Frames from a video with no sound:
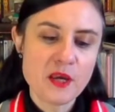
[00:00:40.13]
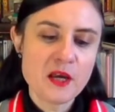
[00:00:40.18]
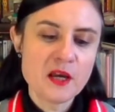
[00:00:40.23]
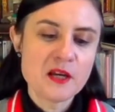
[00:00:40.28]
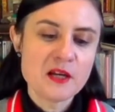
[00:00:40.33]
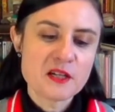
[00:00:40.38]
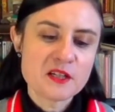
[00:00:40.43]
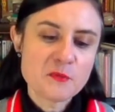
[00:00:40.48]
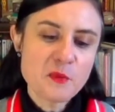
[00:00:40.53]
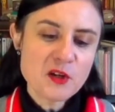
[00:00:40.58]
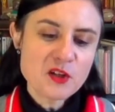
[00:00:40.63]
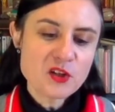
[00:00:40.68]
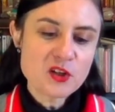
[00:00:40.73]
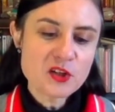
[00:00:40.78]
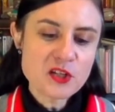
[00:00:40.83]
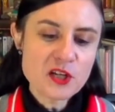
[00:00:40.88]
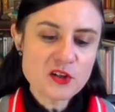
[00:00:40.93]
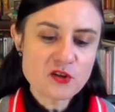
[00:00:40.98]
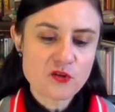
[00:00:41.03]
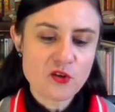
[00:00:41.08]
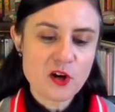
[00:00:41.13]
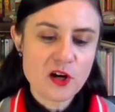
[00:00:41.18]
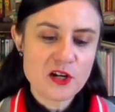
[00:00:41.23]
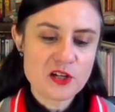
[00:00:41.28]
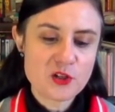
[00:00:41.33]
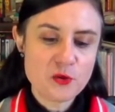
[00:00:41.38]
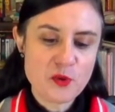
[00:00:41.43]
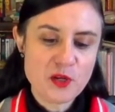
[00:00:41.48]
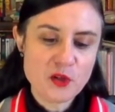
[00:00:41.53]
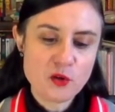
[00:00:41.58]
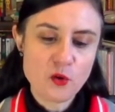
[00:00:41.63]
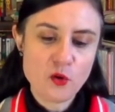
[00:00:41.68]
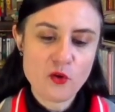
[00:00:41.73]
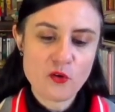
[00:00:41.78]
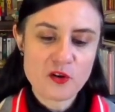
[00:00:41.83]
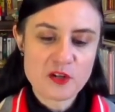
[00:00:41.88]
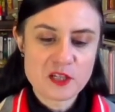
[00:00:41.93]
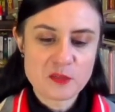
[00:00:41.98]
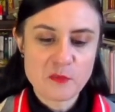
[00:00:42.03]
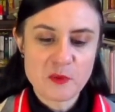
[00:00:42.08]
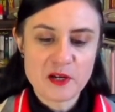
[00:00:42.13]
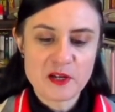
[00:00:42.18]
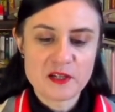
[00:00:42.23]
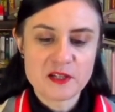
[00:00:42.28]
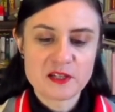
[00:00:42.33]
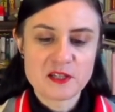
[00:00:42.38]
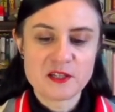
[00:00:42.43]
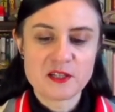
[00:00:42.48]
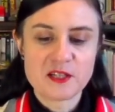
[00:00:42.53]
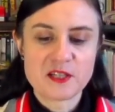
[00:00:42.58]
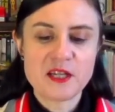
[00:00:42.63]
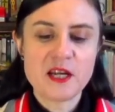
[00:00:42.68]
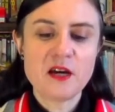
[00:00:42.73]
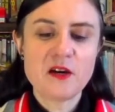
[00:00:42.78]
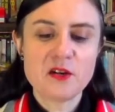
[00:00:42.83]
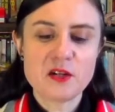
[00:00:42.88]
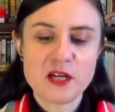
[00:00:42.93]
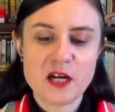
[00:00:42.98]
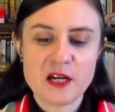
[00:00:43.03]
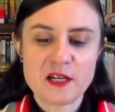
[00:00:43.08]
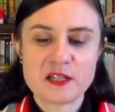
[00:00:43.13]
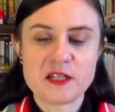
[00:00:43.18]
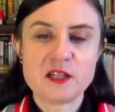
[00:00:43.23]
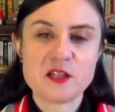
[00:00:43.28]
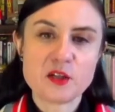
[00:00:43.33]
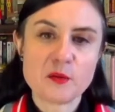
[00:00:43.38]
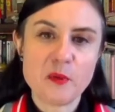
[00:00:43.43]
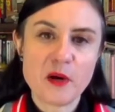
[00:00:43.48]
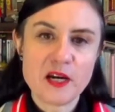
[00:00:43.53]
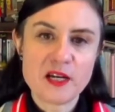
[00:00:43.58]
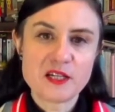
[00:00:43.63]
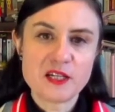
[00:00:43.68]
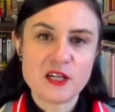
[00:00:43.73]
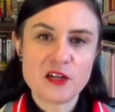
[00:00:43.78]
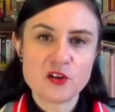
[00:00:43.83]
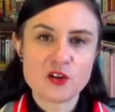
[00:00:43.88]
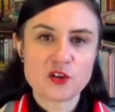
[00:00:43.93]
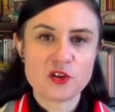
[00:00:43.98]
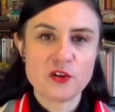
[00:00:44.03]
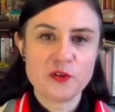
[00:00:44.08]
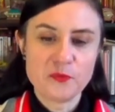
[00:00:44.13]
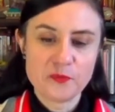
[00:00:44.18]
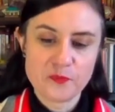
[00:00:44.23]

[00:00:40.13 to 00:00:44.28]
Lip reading: As much as I try to ignore its buzz, the sound cuts into my attention.